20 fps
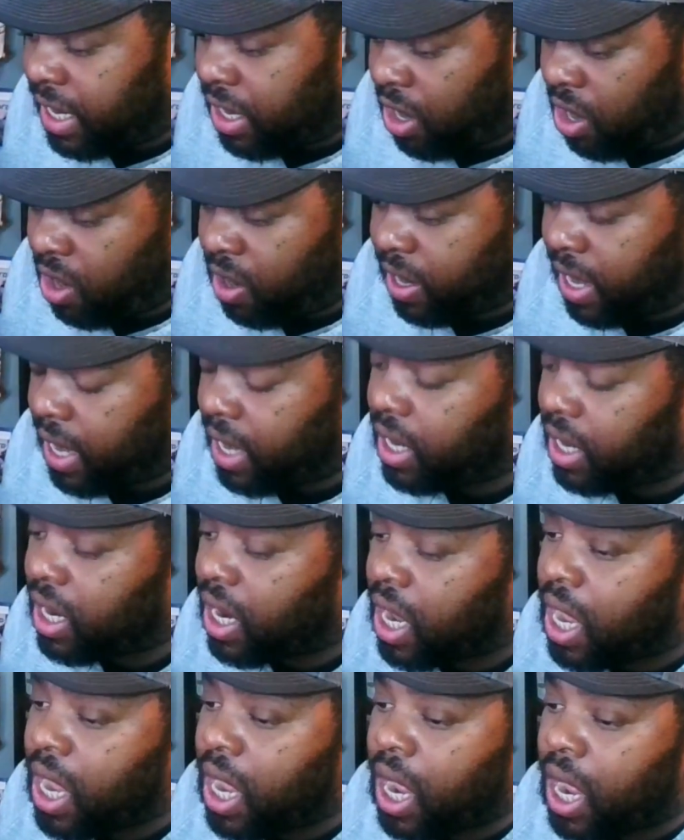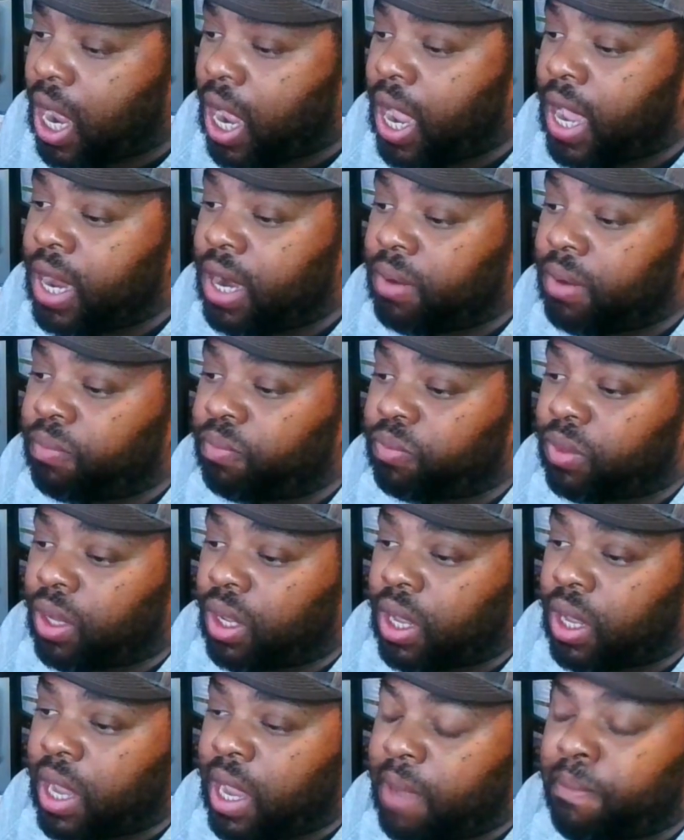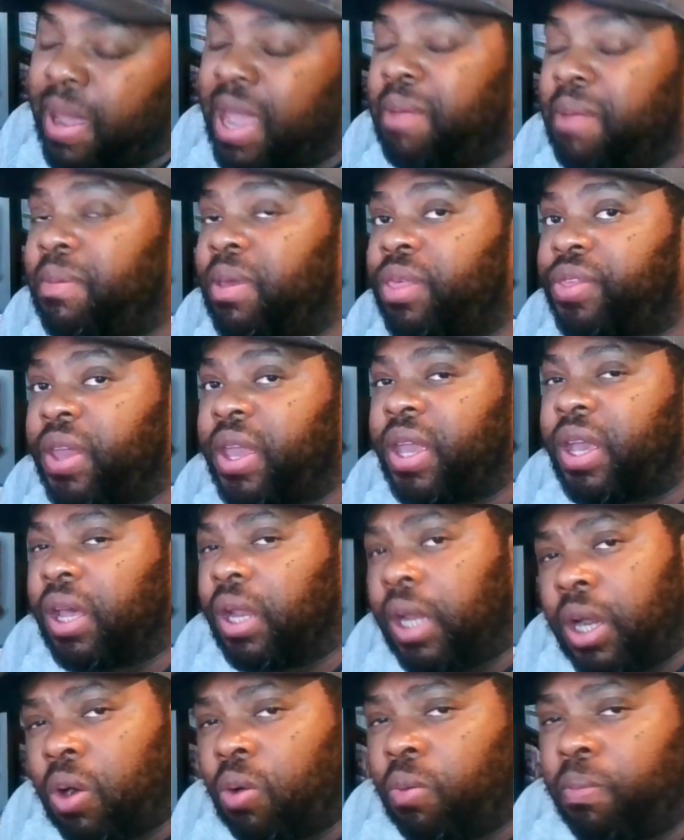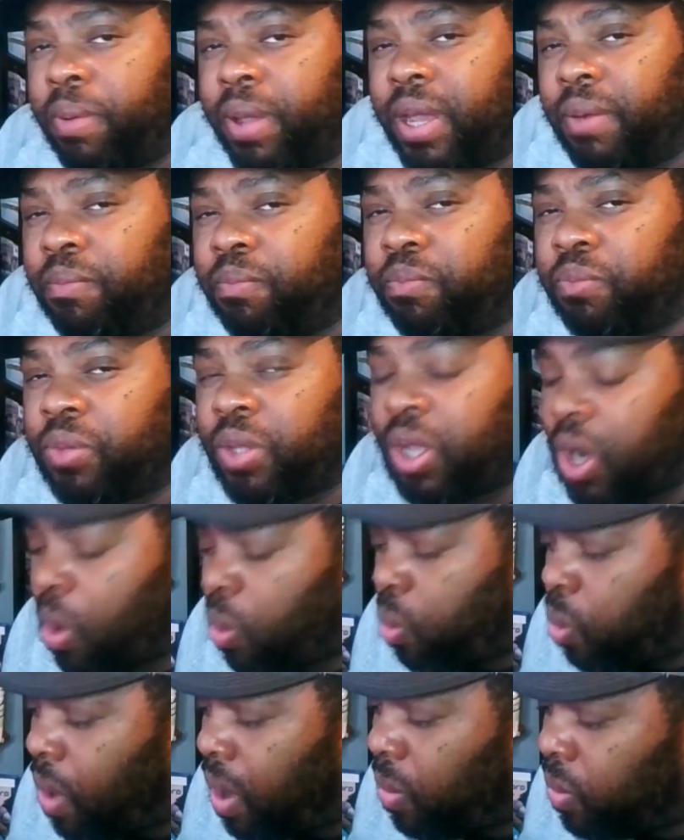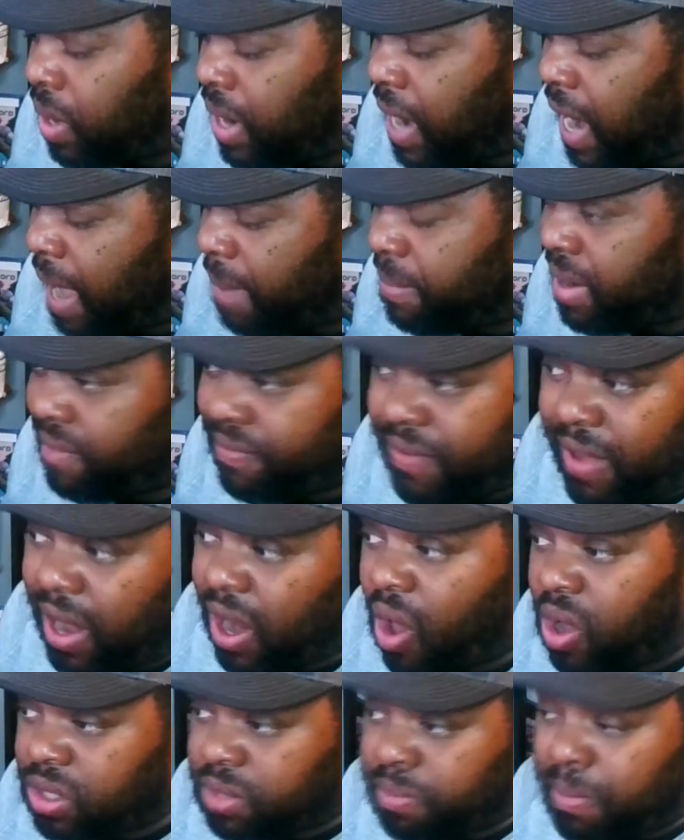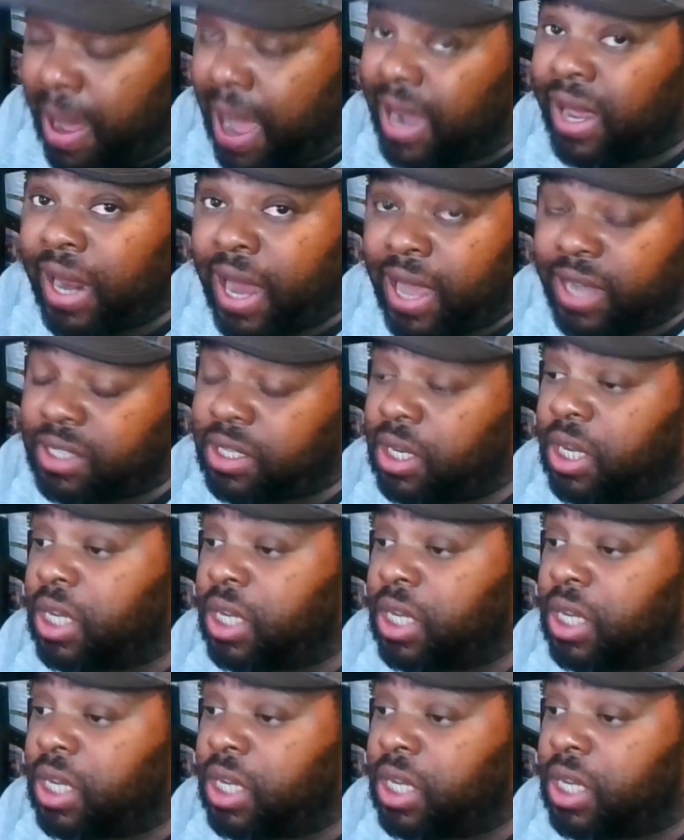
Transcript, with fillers: the hurricane. And it made me think a little bit, you know, what would happen if I lost my collection?